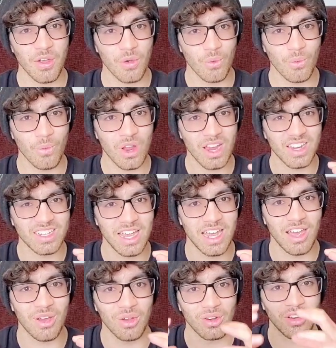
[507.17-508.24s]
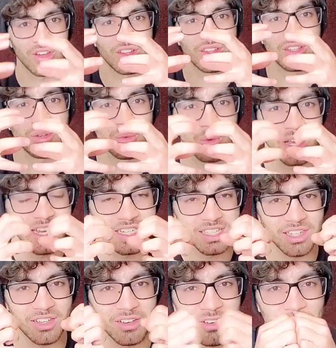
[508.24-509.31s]
way down on the weight
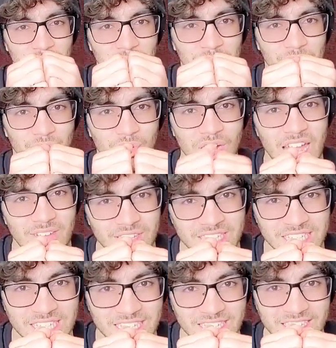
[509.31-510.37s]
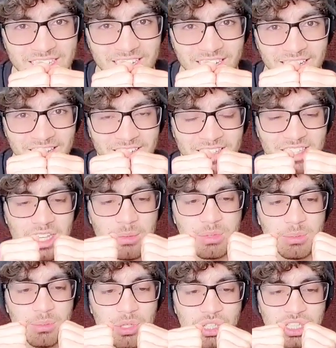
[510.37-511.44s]
of gravity, and it keeps
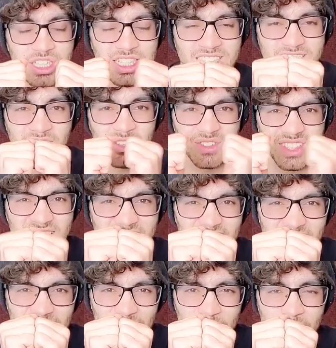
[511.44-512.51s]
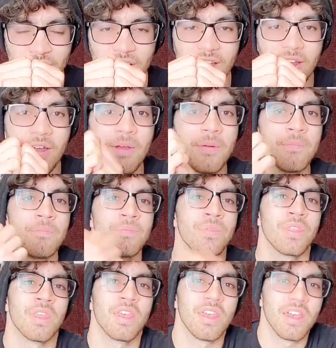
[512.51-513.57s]
pushing itself together.
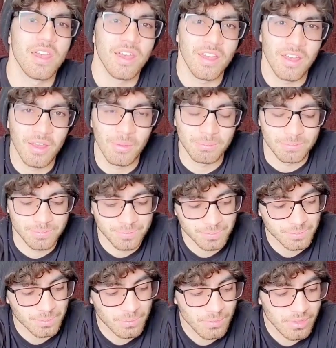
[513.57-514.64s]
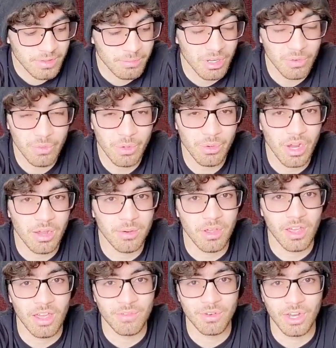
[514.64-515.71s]
But if we
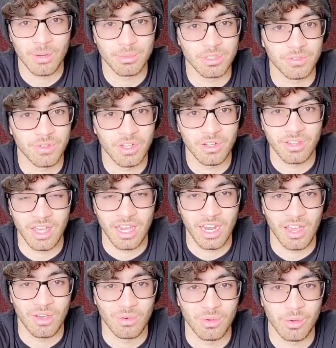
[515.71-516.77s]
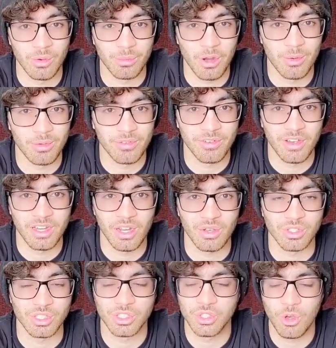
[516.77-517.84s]
were ever able to figure that out, we would probably find
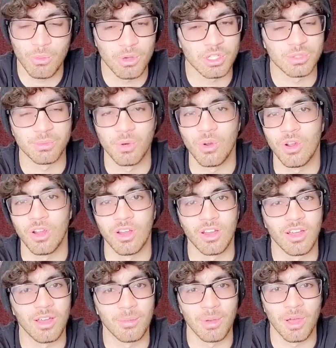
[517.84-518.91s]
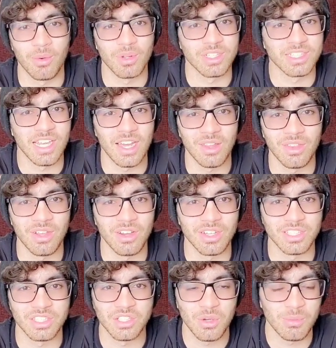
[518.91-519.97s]
out so much more about what's down there,
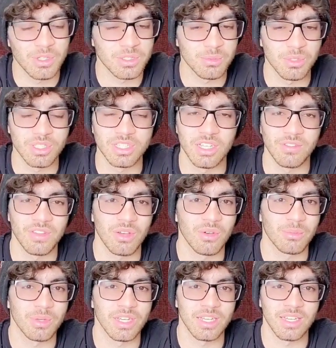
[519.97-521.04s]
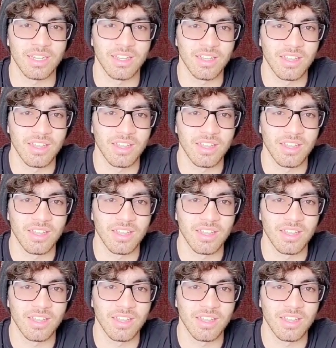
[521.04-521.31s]
and so much more stuff that would be